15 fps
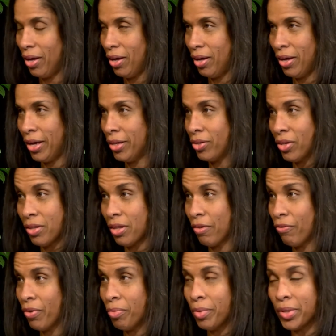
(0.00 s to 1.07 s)
agency
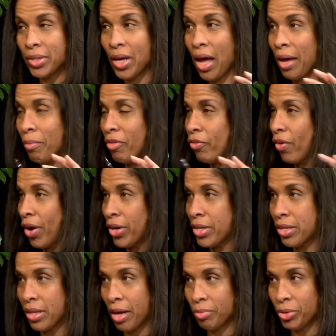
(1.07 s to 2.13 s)
from the time of our
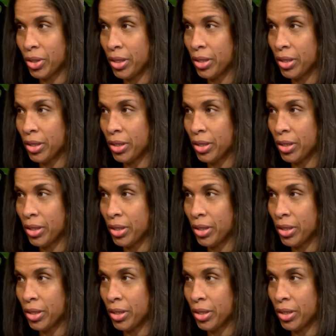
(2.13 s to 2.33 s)
inception